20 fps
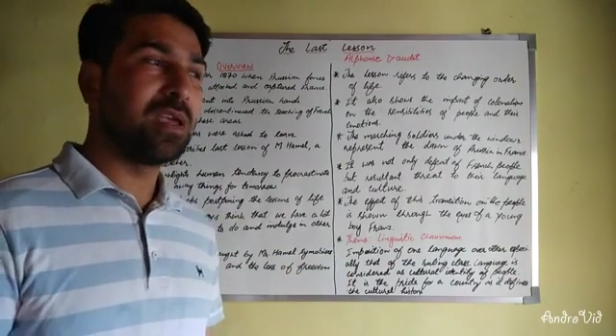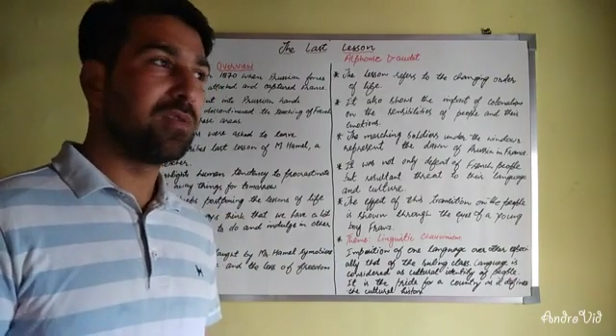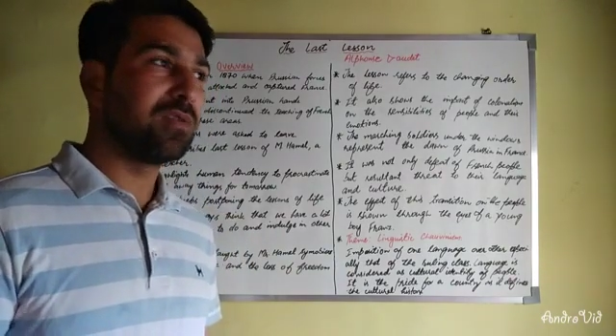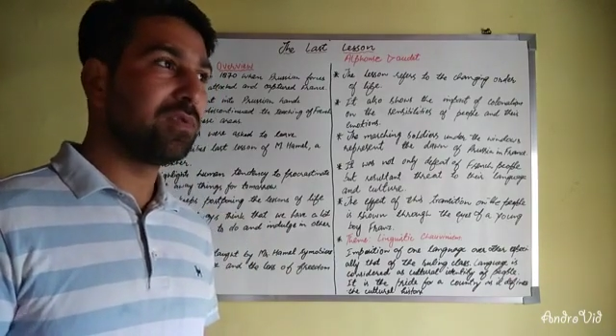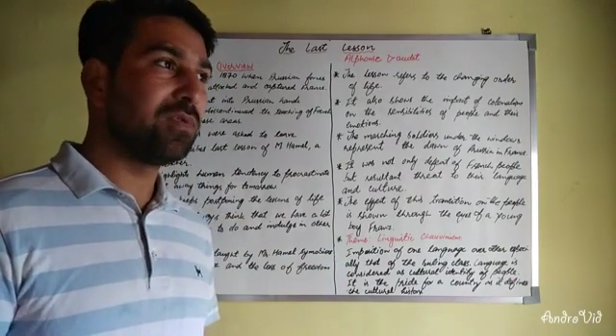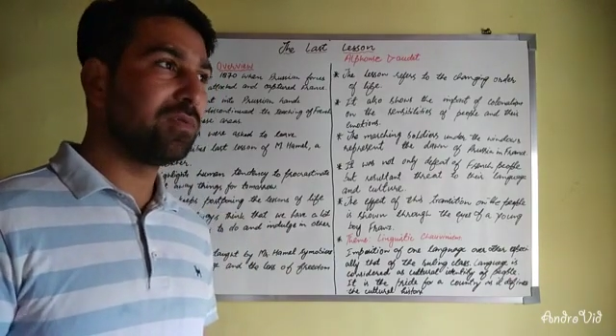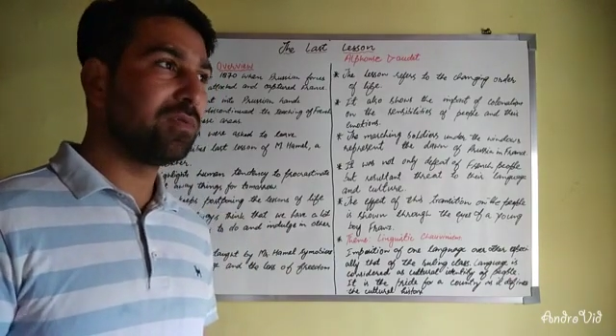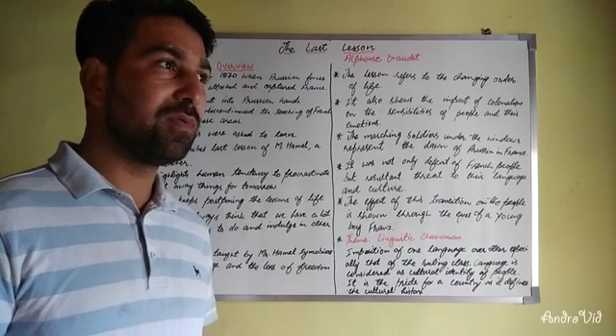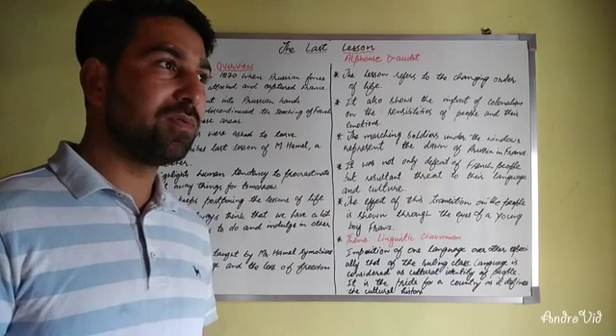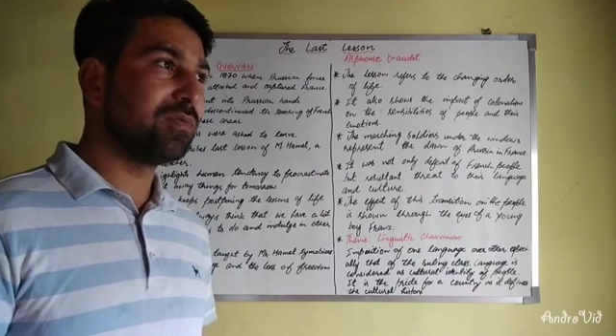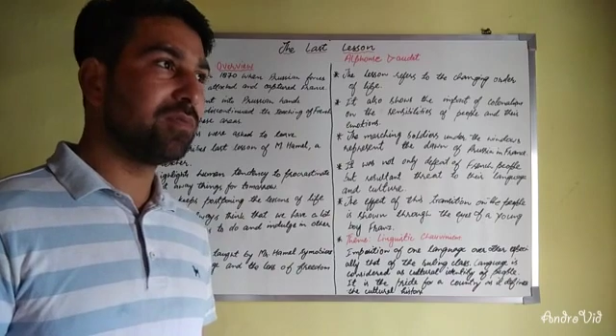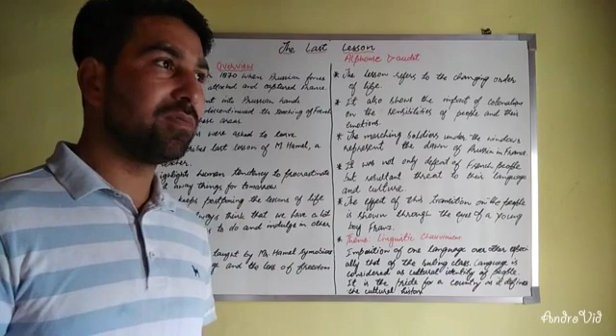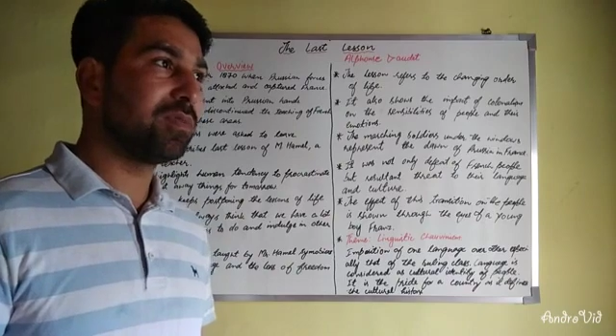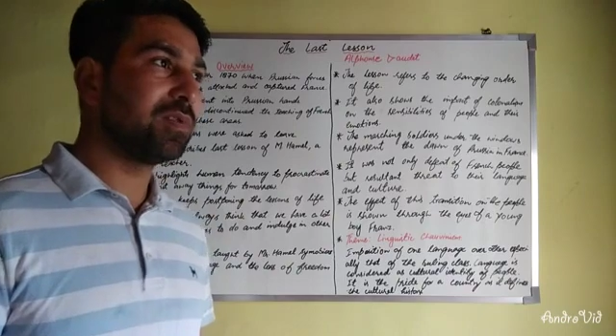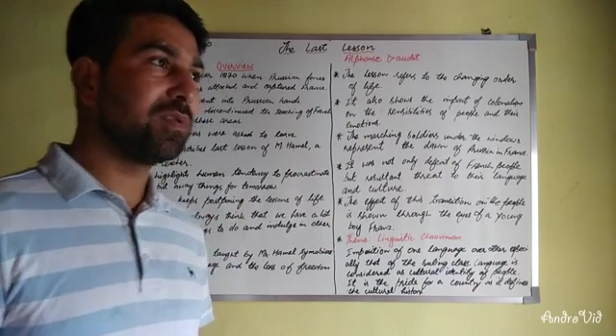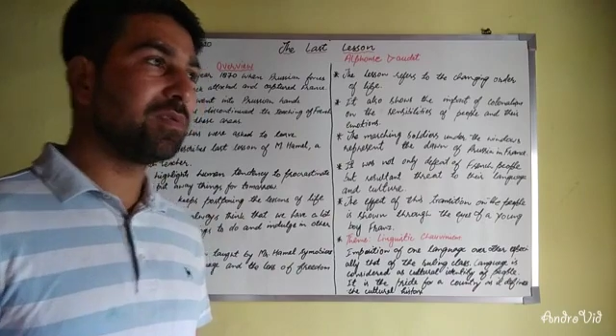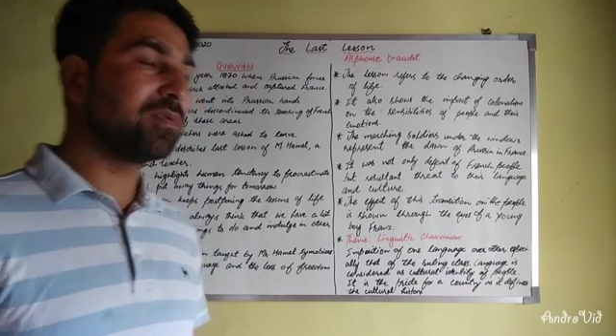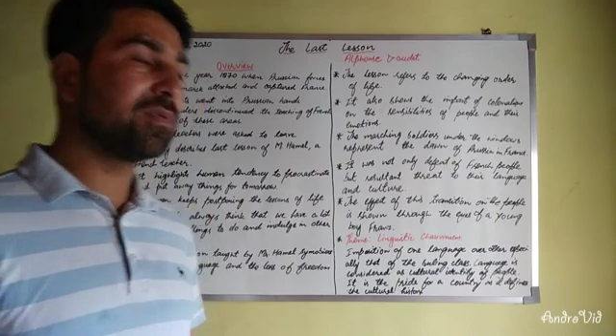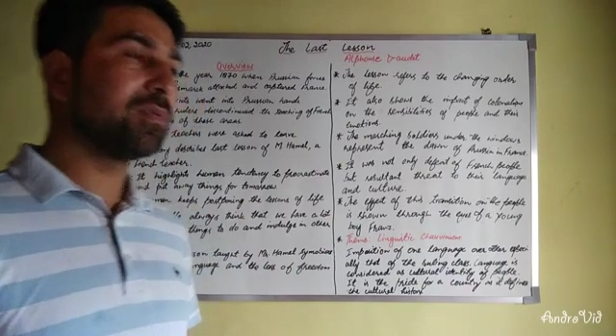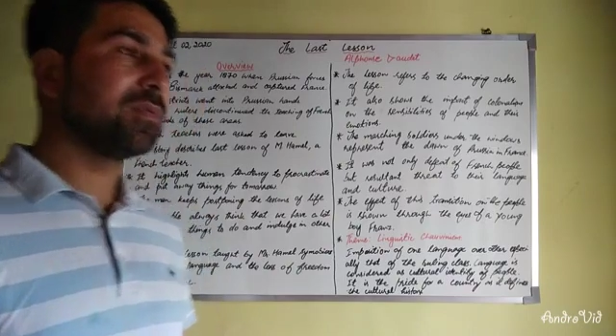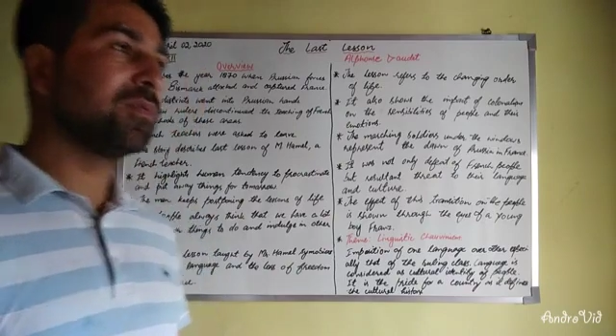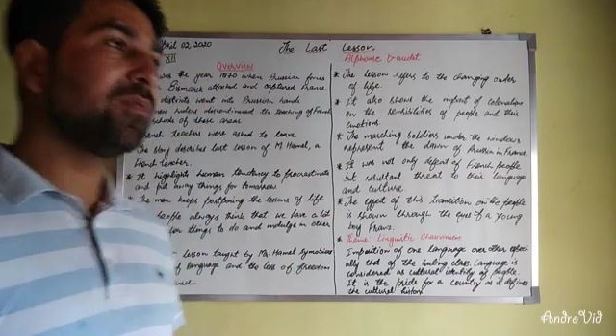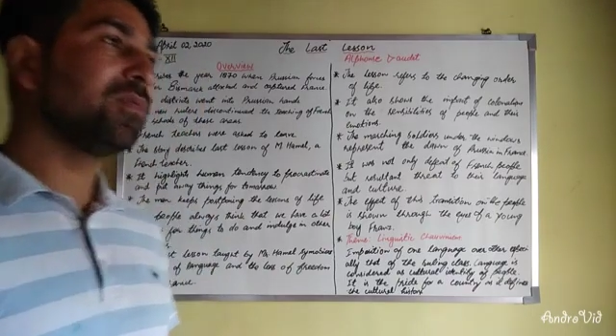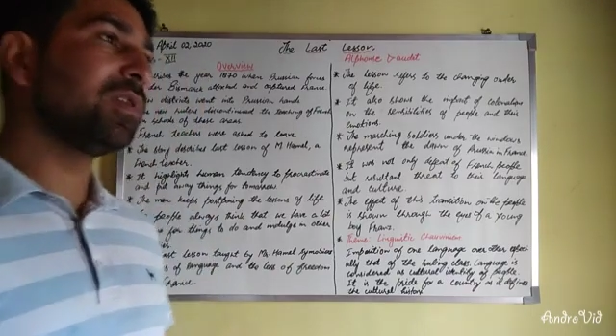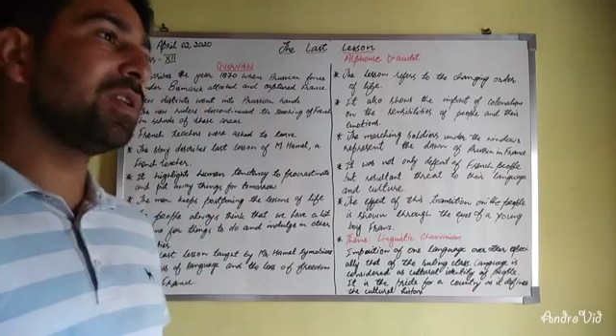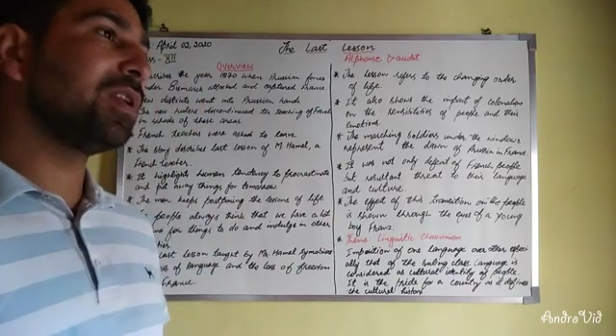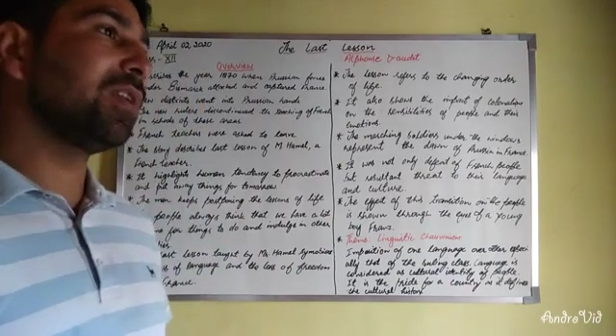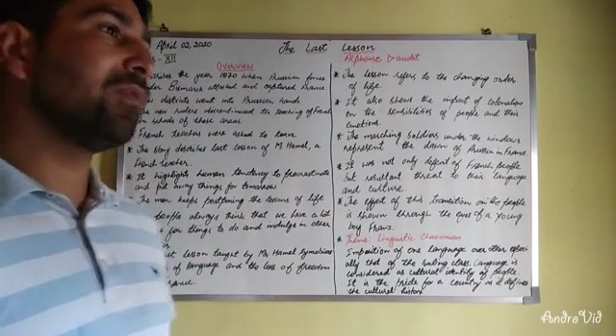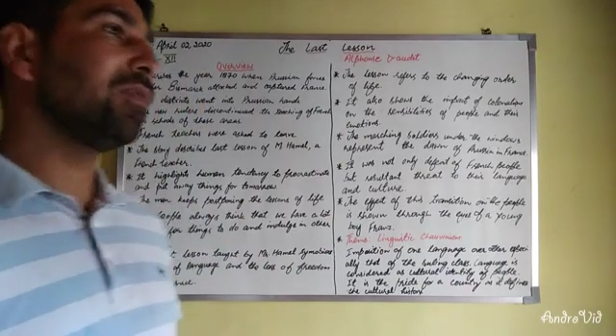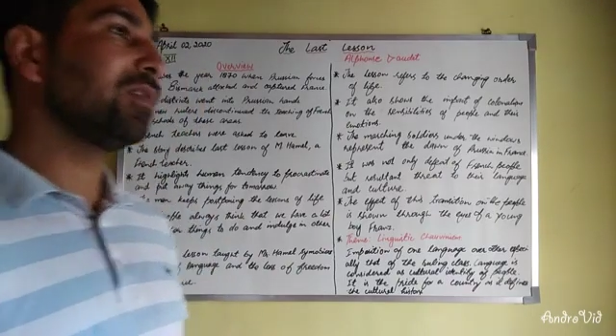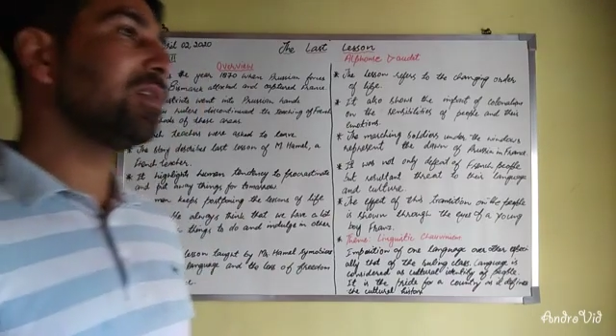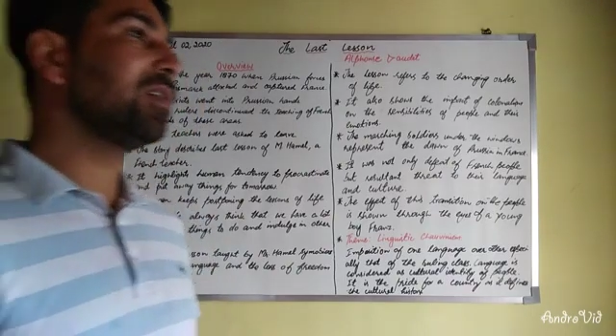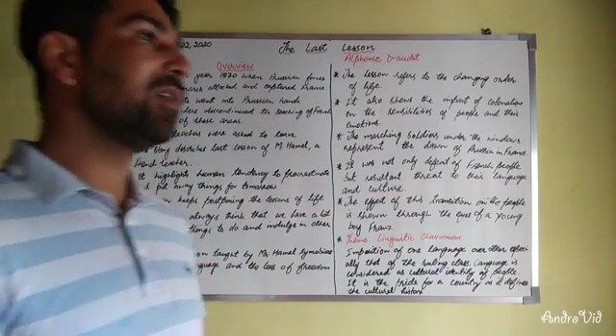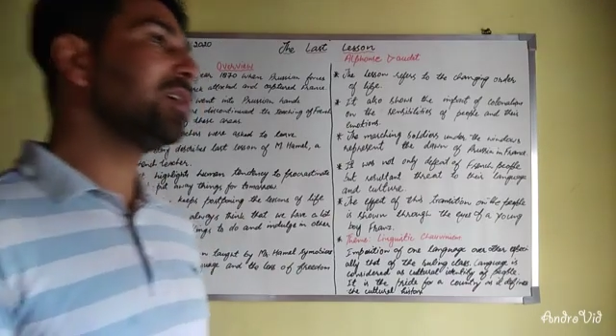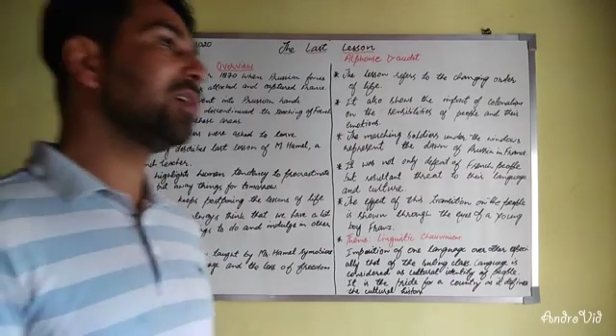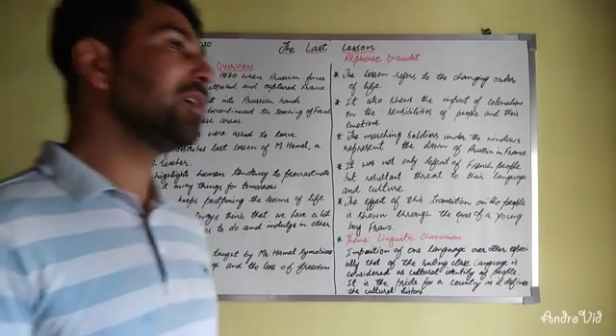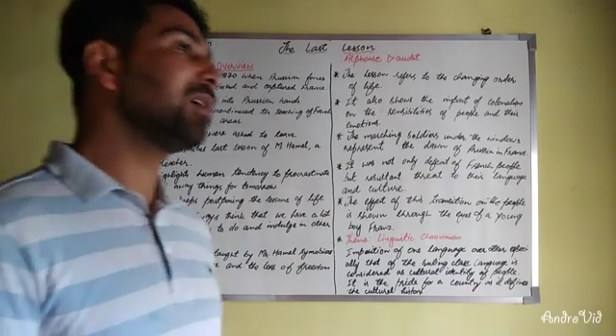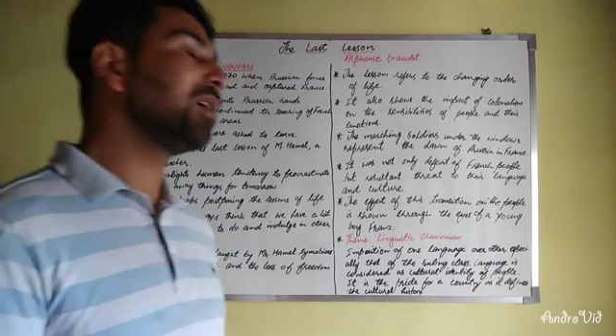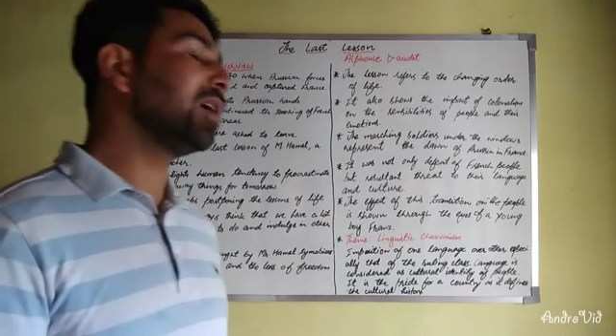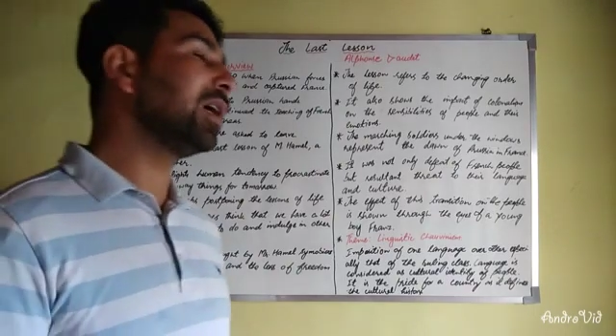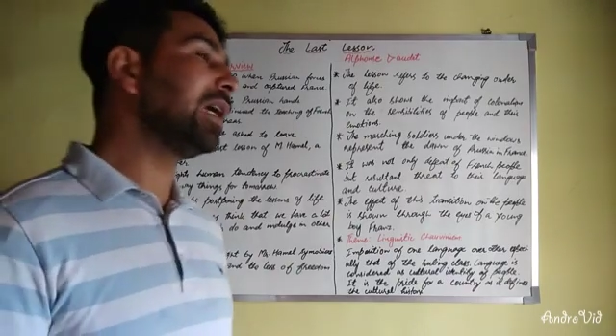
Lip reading: We never